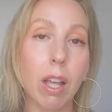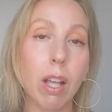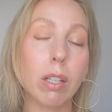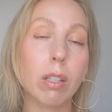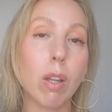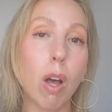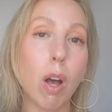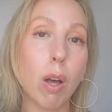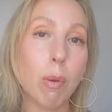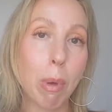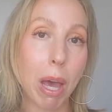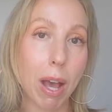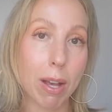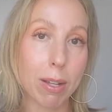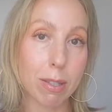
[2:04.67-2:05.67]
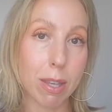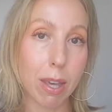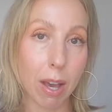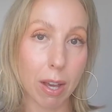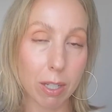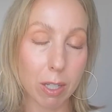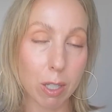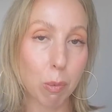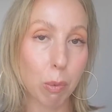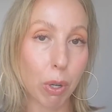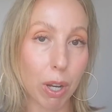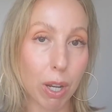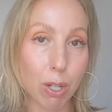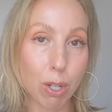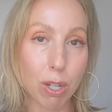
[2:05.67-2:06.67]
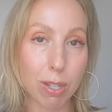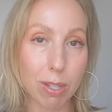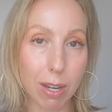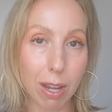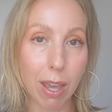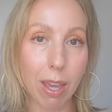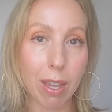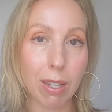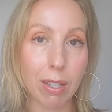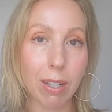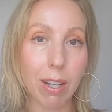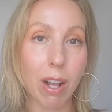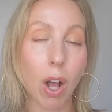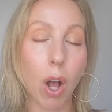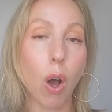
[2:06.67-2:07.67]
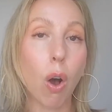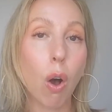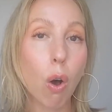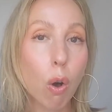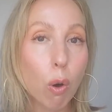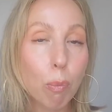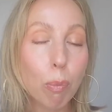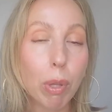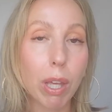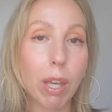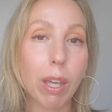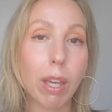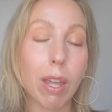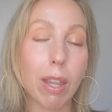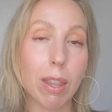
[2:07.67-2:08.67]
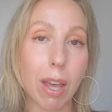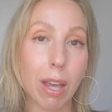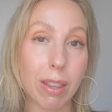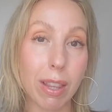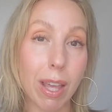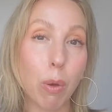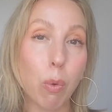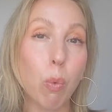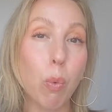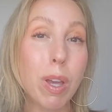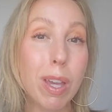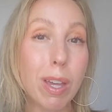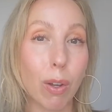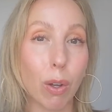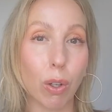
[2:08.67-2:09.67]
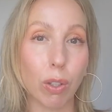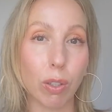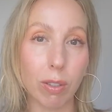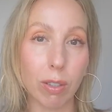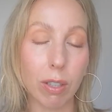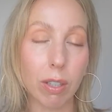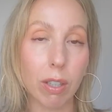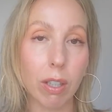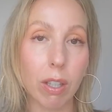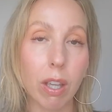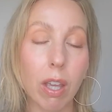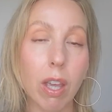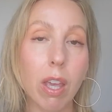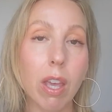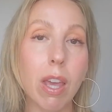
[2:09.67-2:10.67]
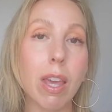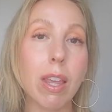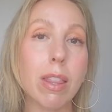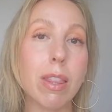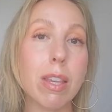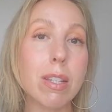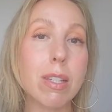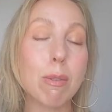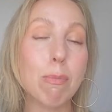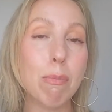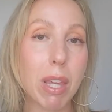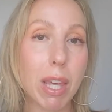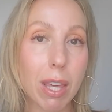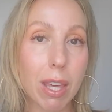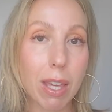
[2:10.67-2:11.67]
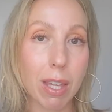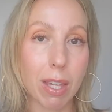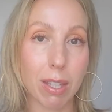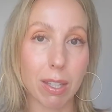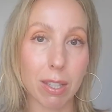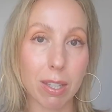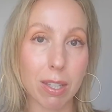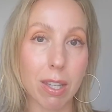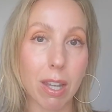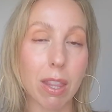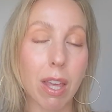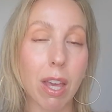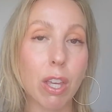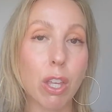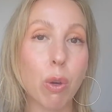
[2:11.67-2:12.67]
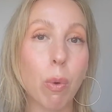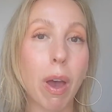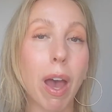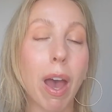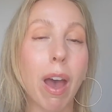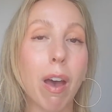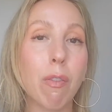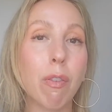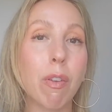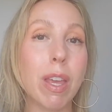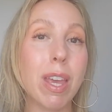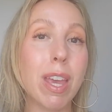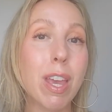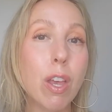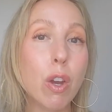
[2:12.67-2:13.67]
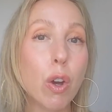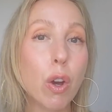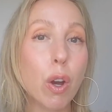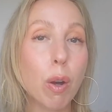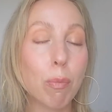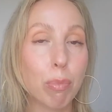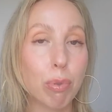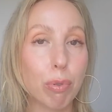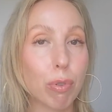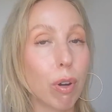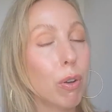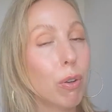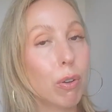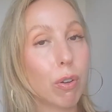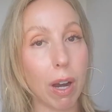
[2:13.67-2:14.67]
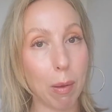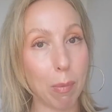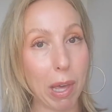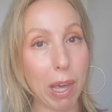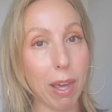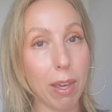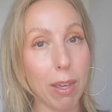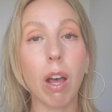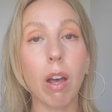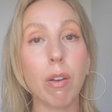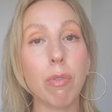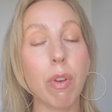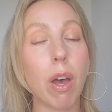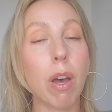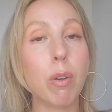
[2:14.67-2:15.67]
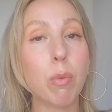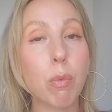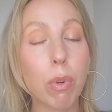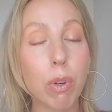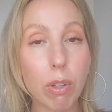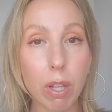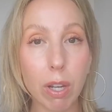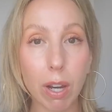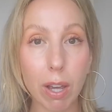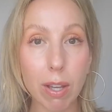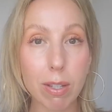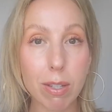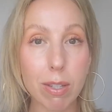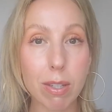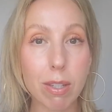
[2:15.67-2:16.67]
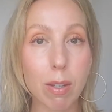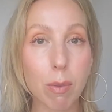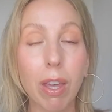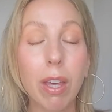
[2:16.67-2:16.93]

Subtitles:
long past the expiration date, hoping that they will, this means that you have inner programming of unworthiness.